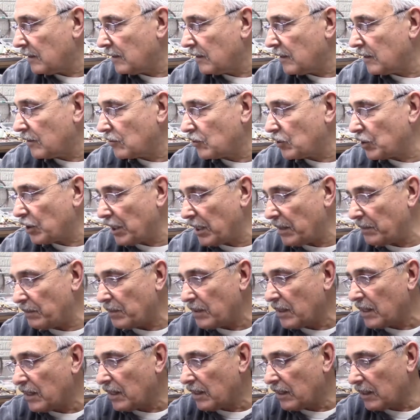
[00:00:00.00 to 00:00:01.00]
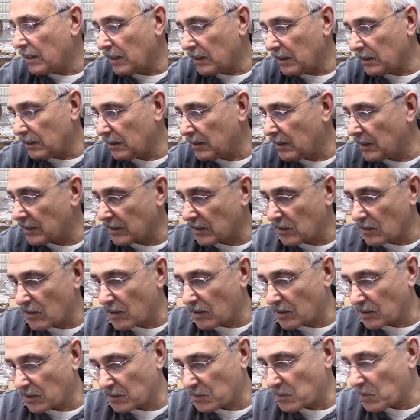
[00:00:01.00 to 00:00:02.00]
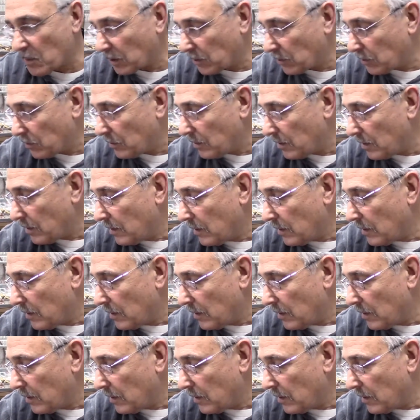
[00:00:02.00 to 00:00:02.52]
It's cheap. It doesn't cost much.